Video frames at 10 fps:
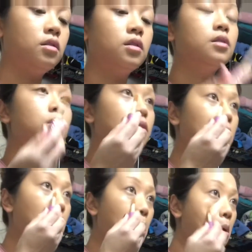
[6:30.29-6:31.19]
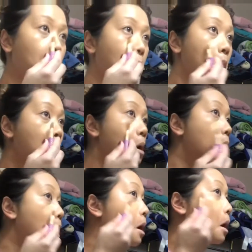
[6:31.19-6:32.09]
just to
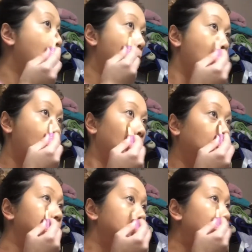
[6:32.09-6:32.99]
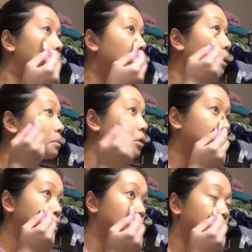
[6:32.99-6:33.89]
conceal the
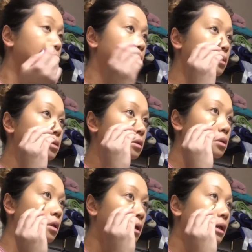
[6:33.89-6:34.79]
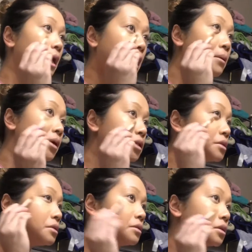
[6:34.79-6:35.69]
dark circles. Now I
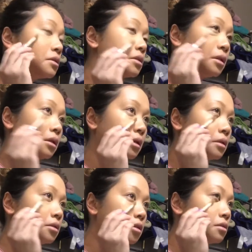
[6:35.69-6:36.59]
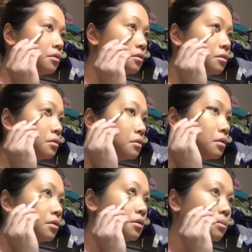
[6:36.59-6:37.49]
just use concealer just to
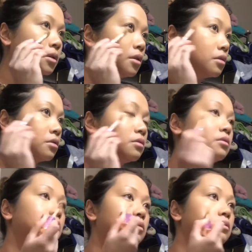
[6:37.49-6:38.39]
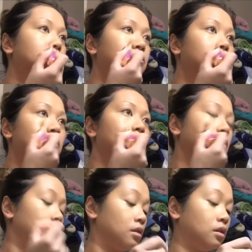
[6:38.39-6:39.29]
conceal my dark circles.
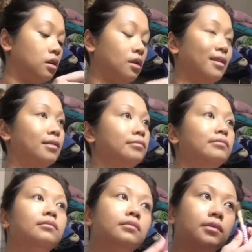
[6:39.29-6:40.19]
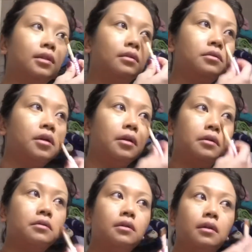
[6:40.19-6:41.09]
I don't try to
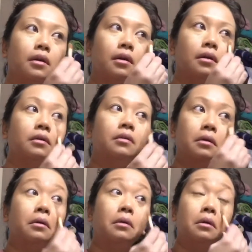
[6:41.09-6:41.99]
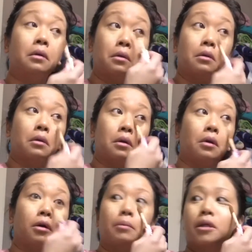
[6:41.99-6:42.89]
use it like
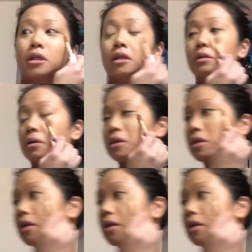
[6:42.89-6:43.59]
on my T-zone and